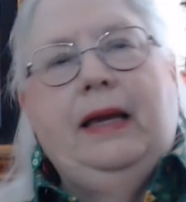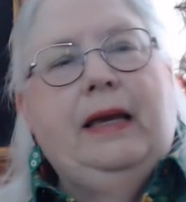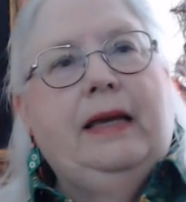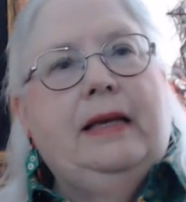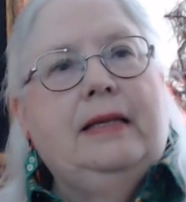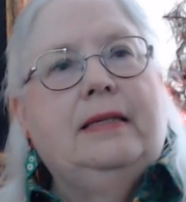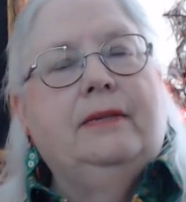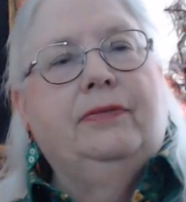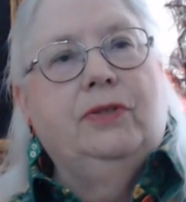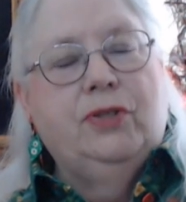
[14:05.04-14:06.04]
is
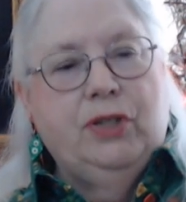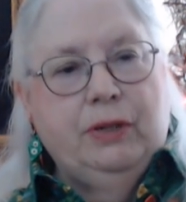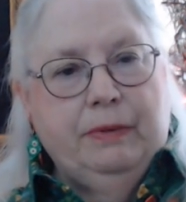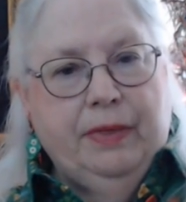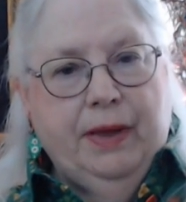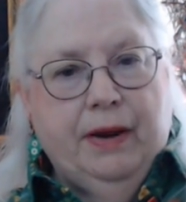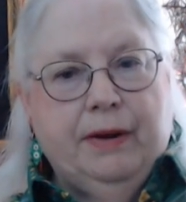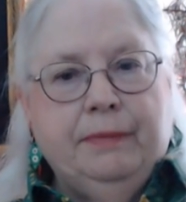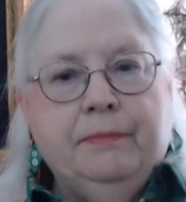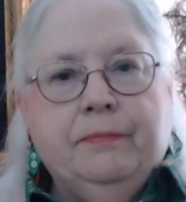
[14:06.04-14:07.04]
the first year we were
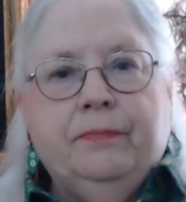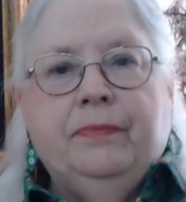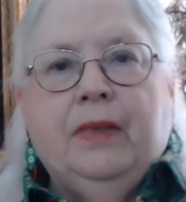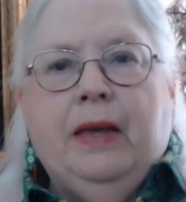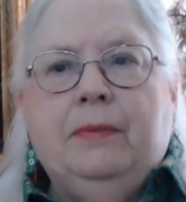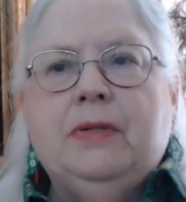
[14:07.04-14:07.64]
there. It was